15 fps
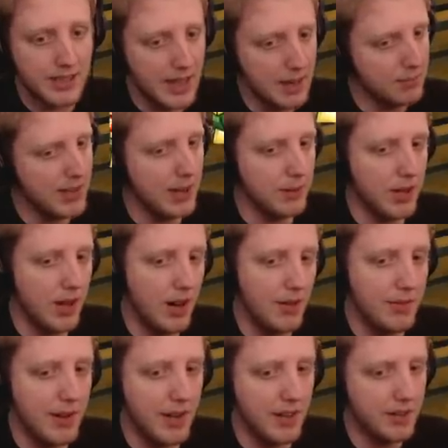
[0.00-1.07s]
get them down to
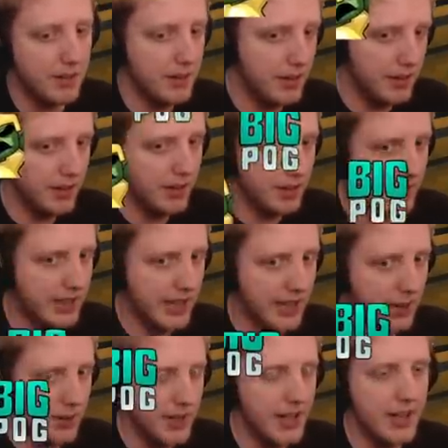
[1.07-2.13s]
half health, get
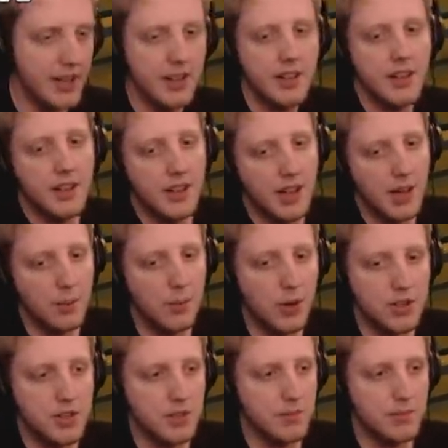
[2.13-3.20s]
out of there, and
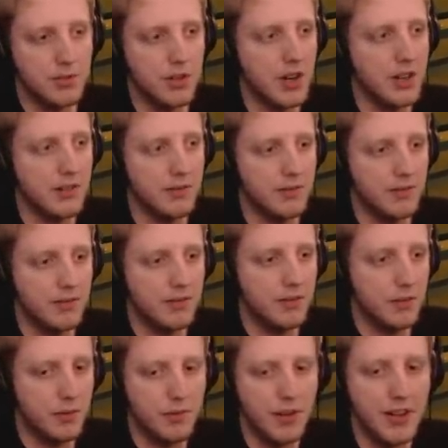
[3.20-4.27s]
watch him try and
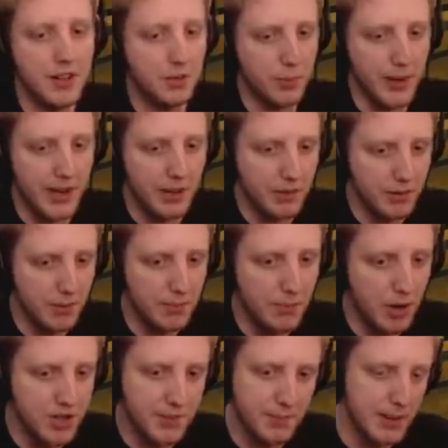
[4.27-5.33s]
fight his way out of a
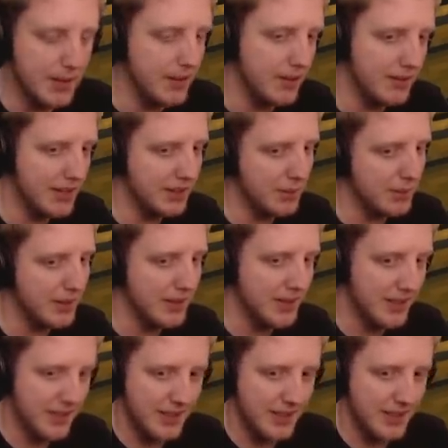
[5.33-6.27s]
mosh pit of Enderman.